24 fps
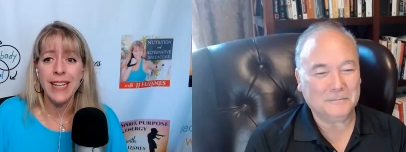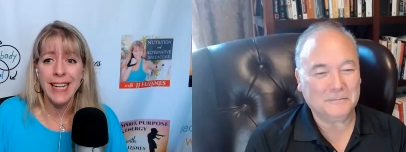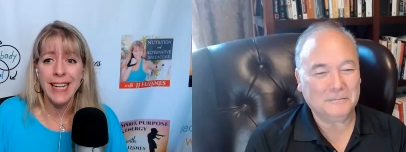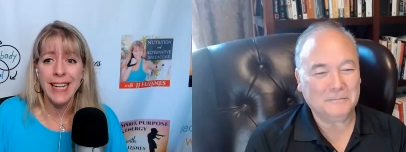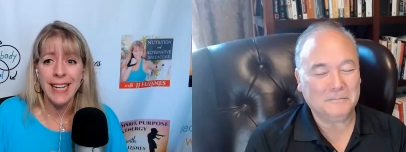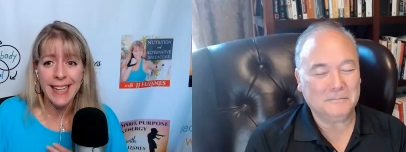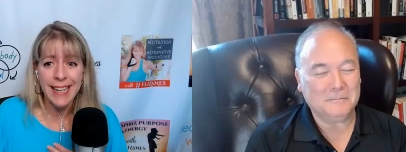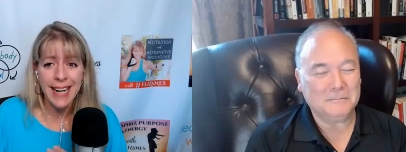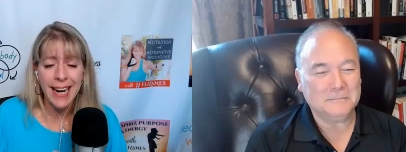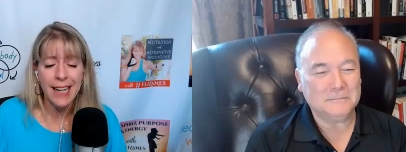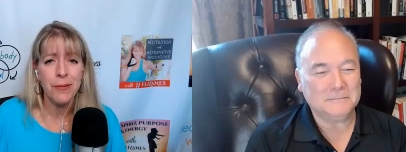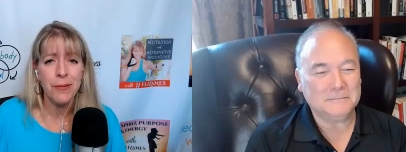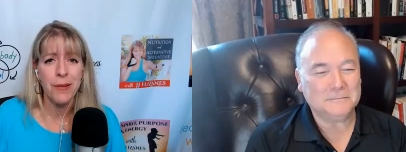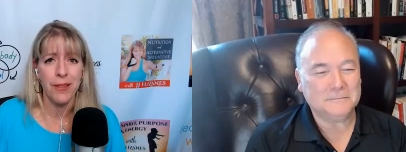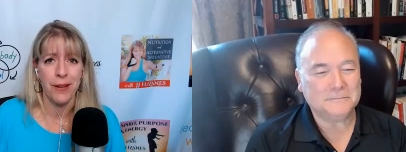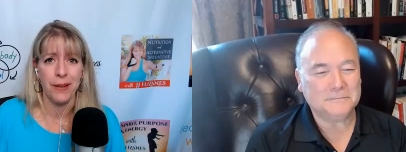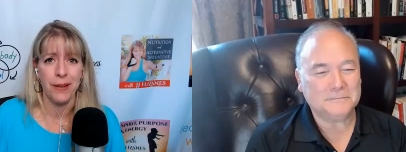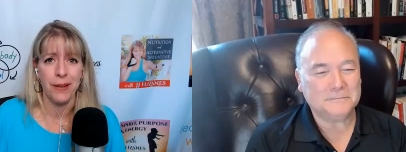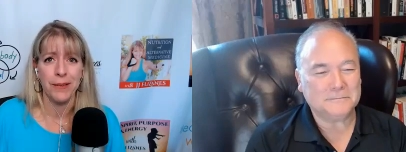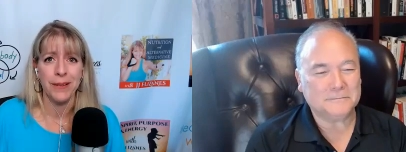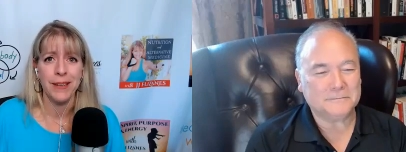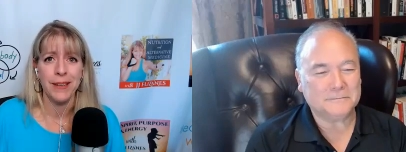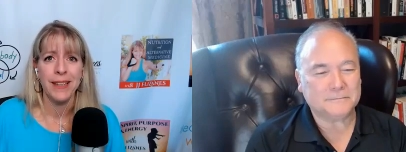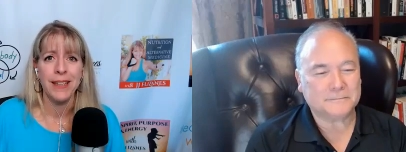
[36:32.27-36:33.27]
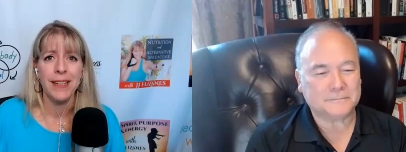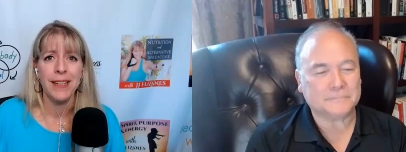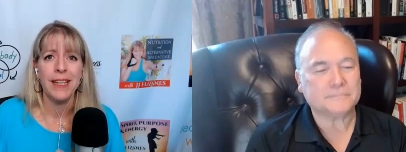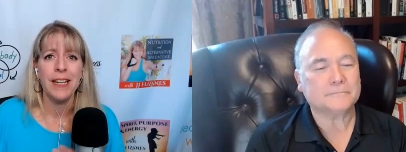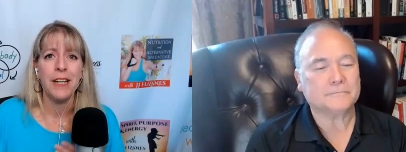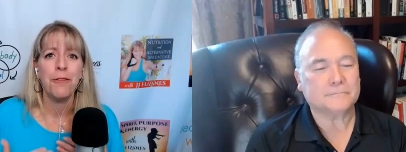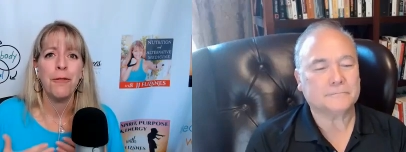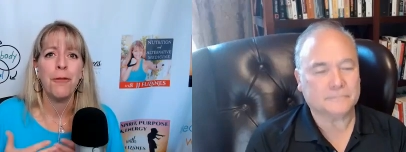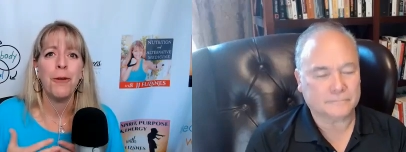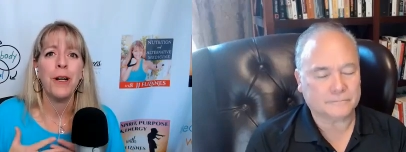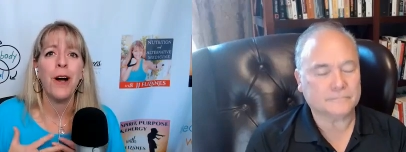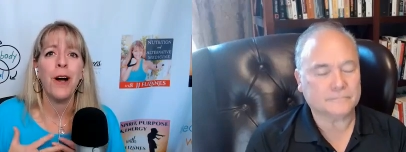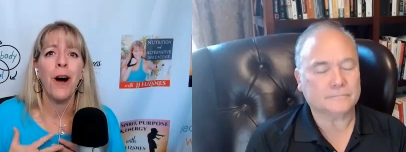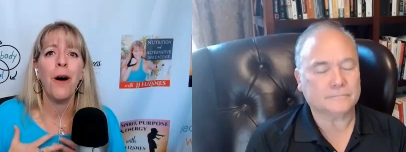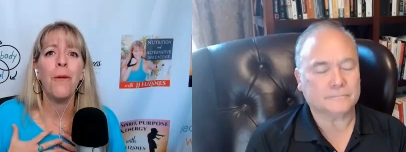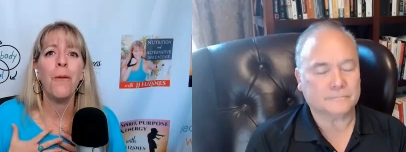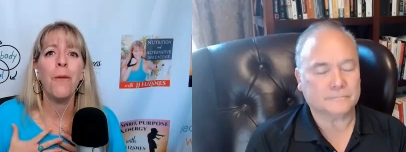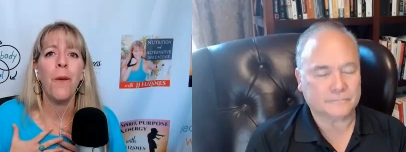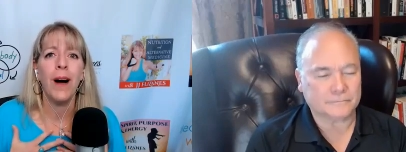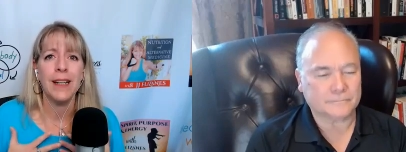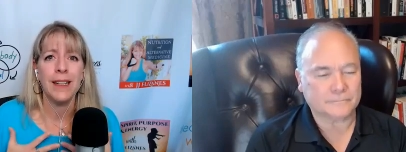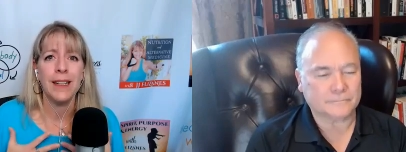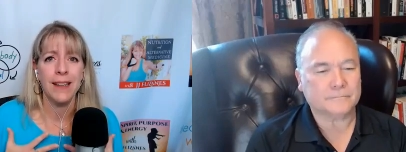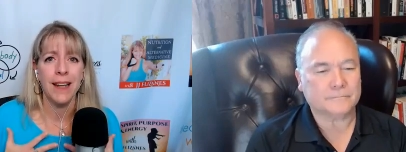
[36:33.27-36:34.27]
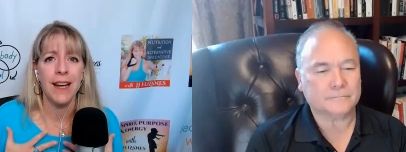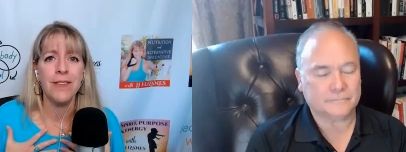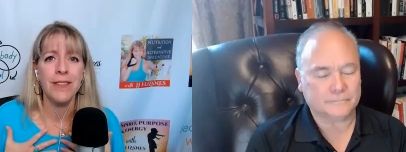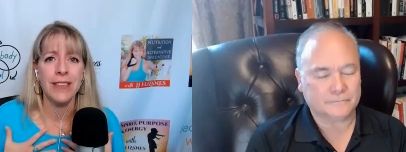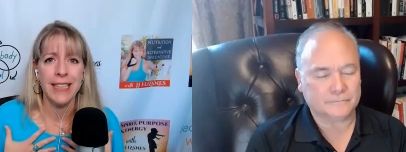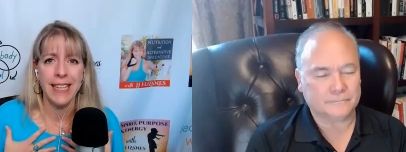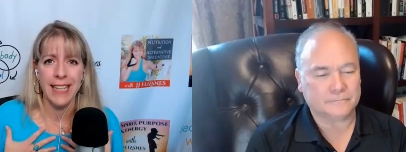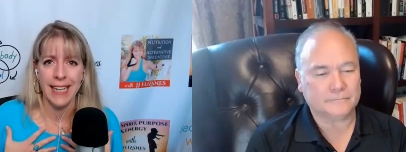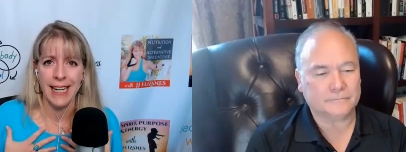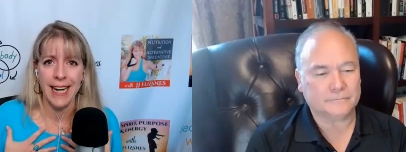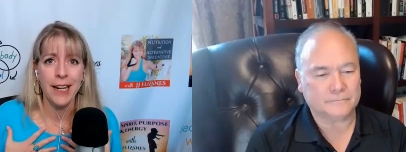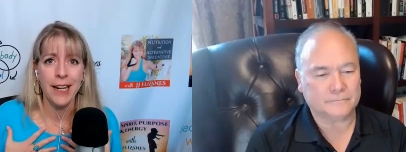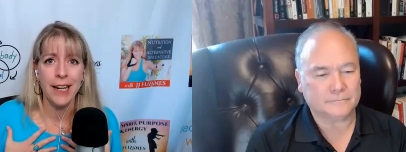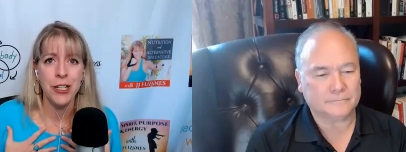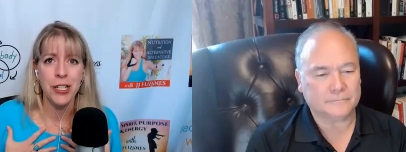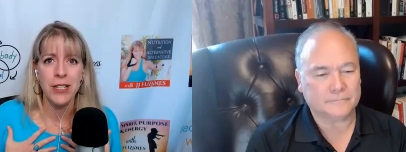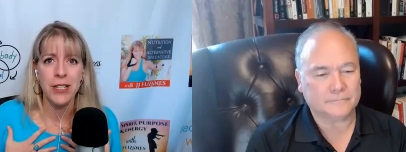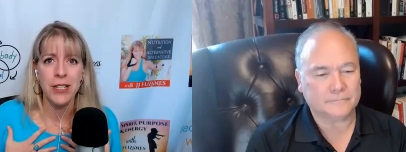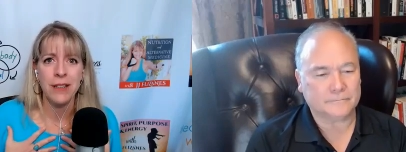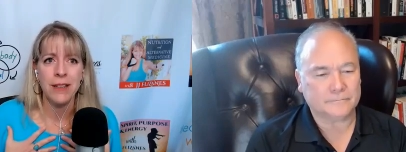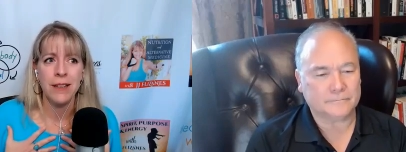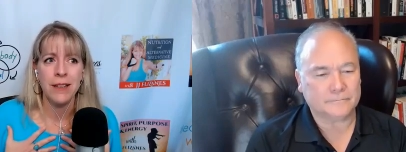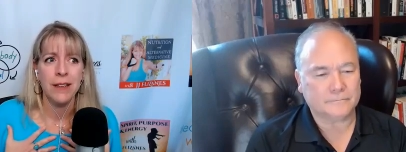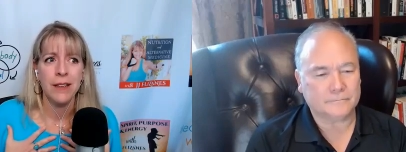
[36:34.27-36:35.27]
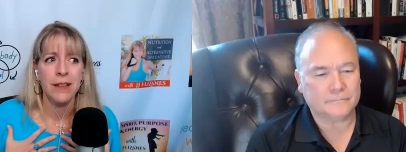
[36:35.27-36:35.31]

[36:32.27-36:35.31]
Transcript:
Speaker 1: want to connect with you. If we all want love and connection,